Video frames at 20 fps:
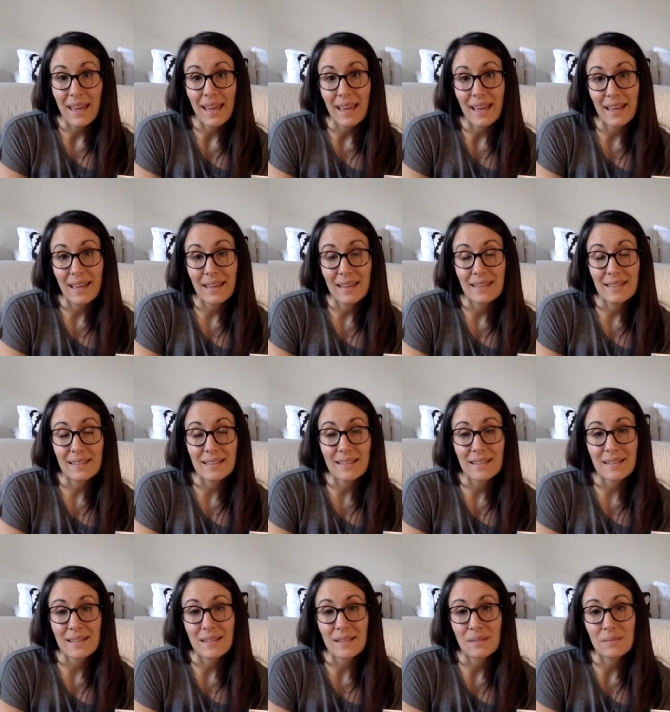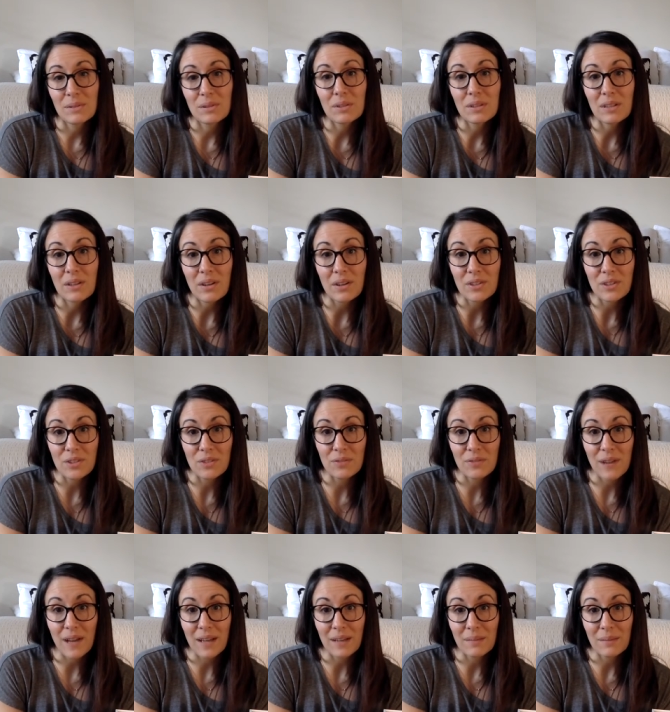And um, you can also
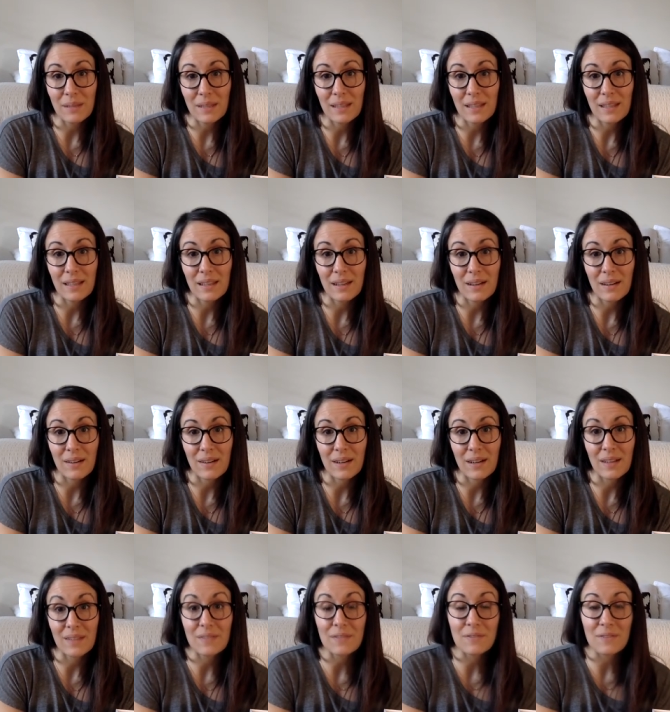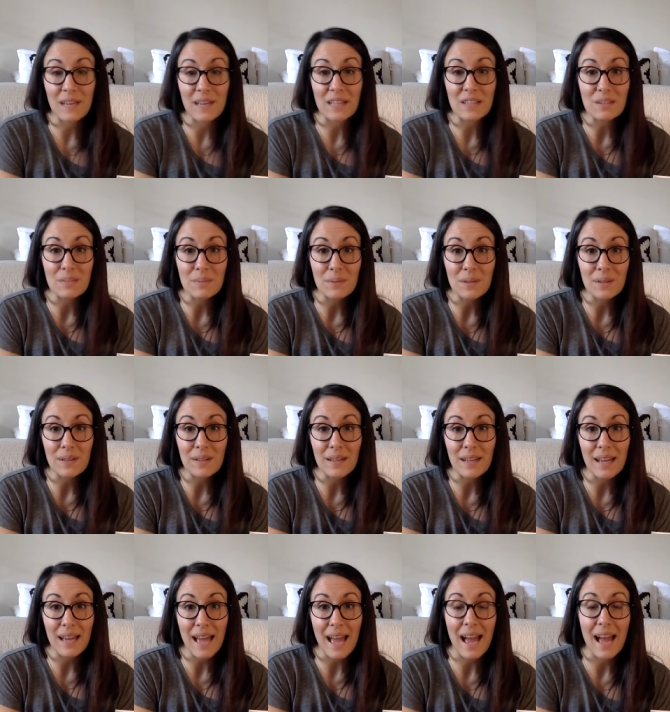find me on
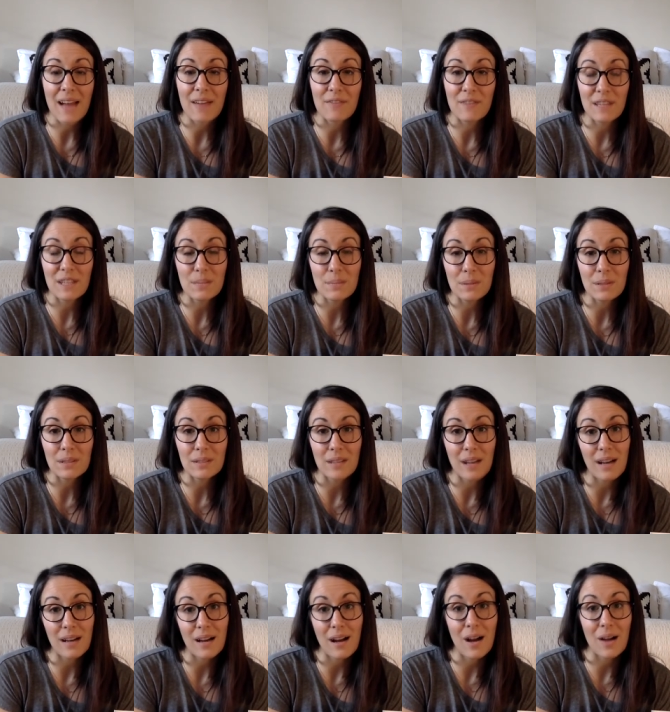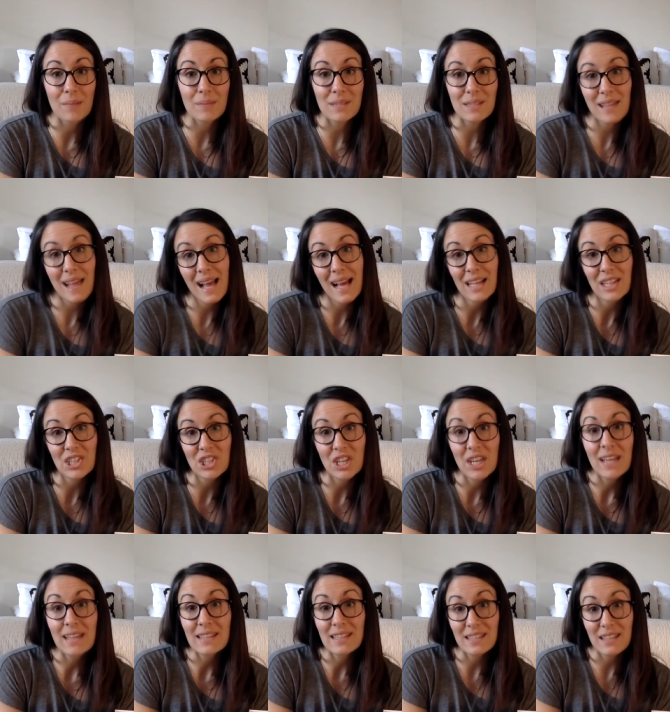Facebook at facebook.com
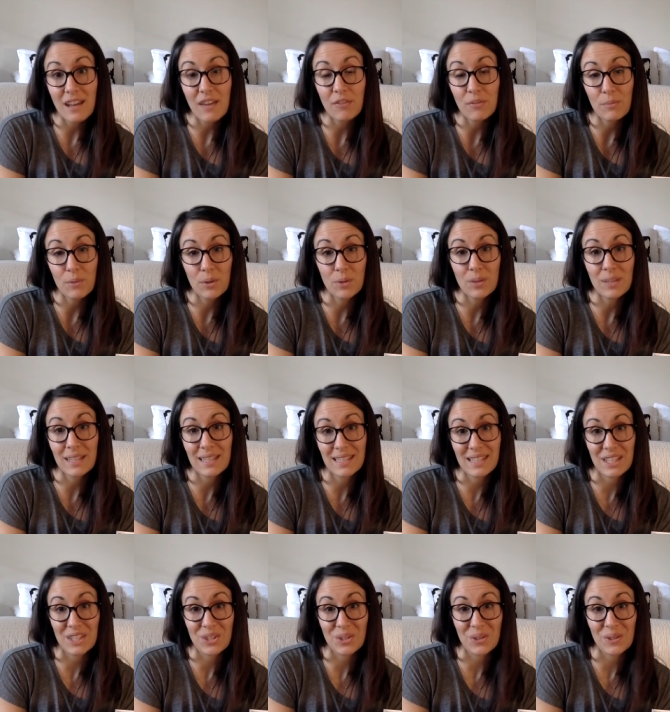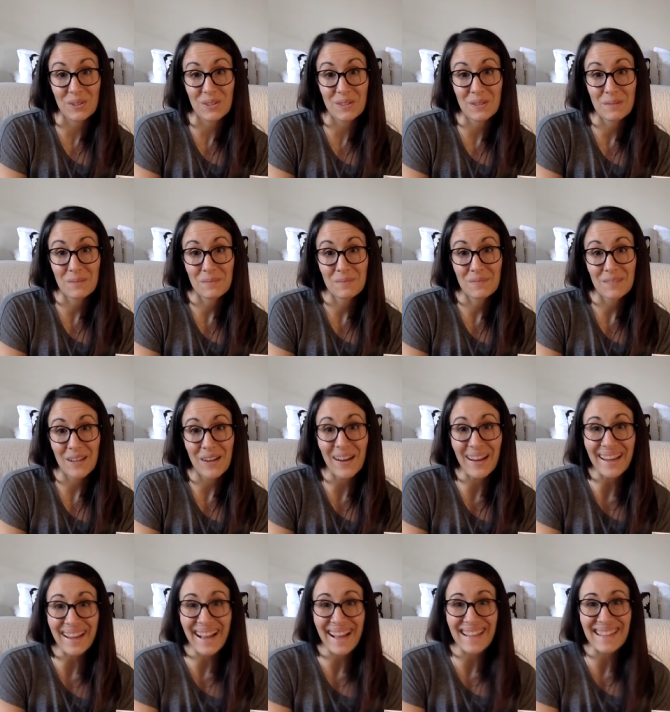slash Steph Moon Essentials. All
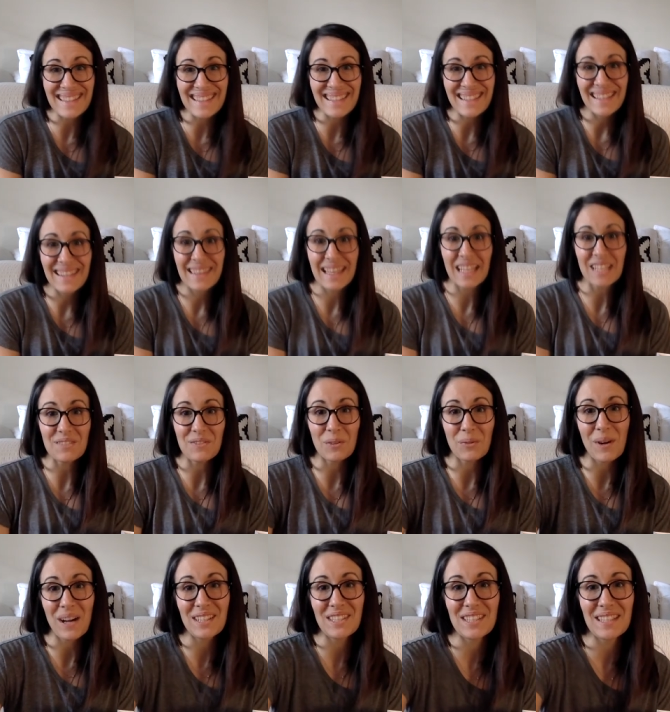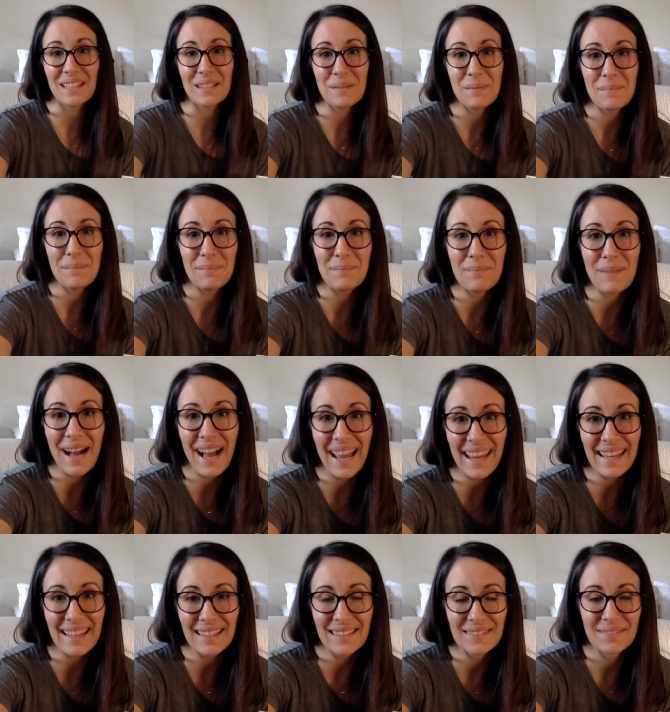right, guys, thanks for watching.
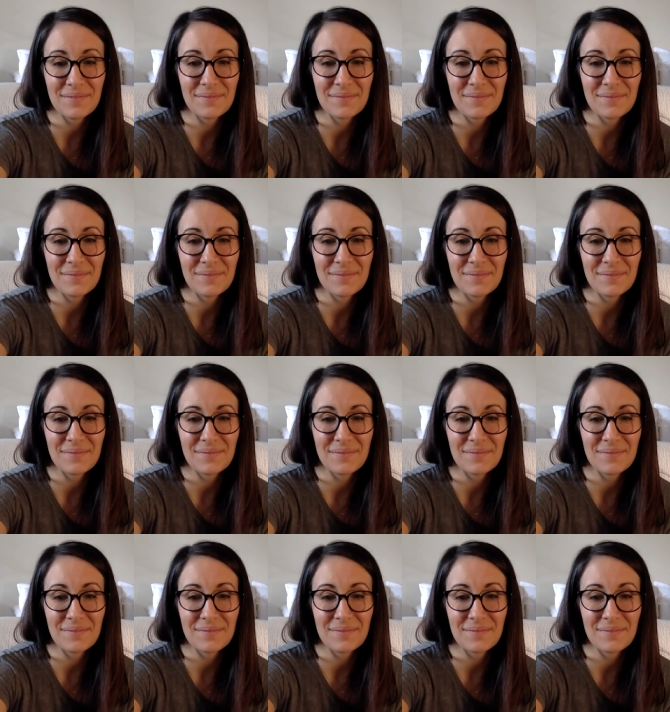Bye.